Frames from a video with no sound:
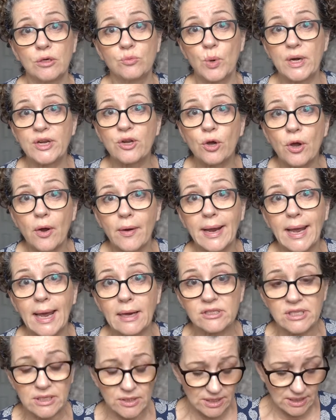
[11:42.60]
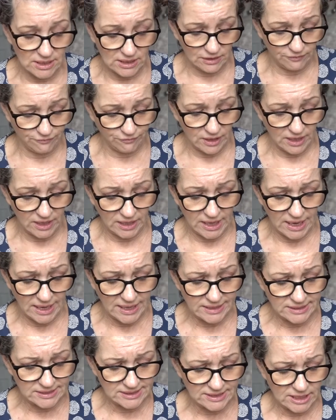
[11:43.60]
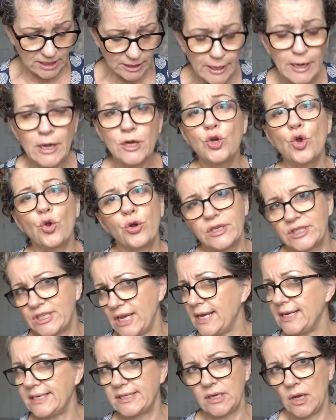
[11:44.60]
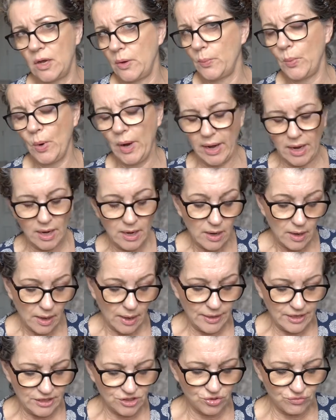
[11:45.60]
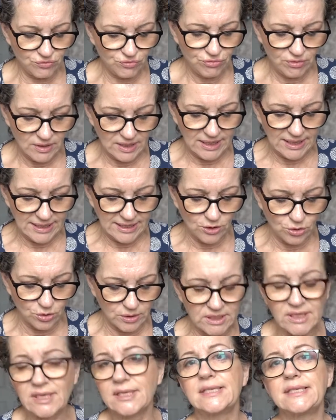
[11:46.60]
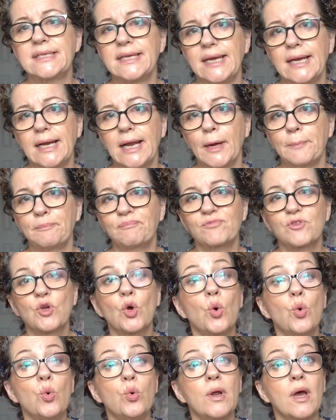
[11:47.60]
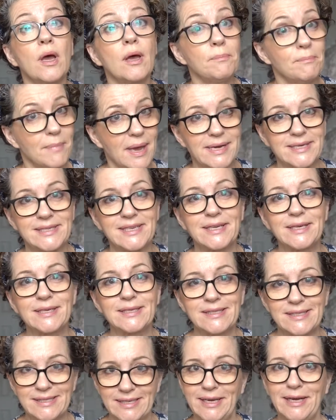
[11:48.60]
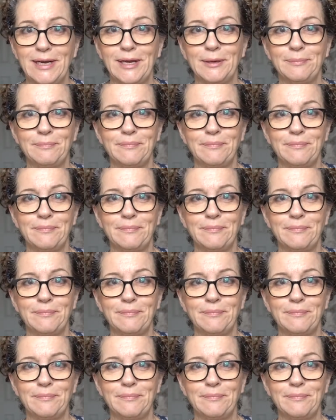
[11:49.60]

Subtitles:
when you're going out in the evening. It's not a daytime wear, and it's a really good concealer called Amazing Concealer.